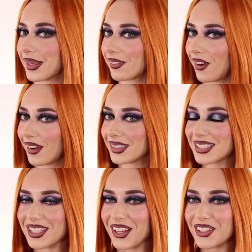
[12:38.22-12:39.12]
my god,
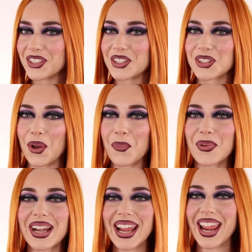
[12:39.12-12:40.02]
this color is so
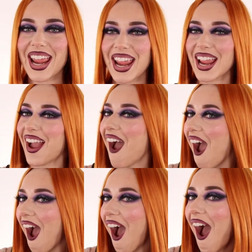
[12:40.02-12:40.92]
pretty.
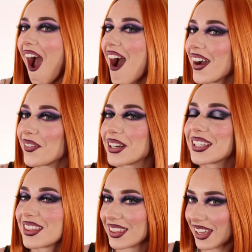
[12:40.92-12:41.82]
What do
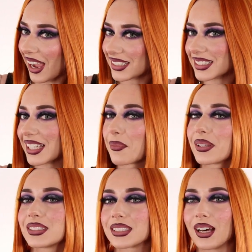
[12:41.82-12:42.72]
you guys think about this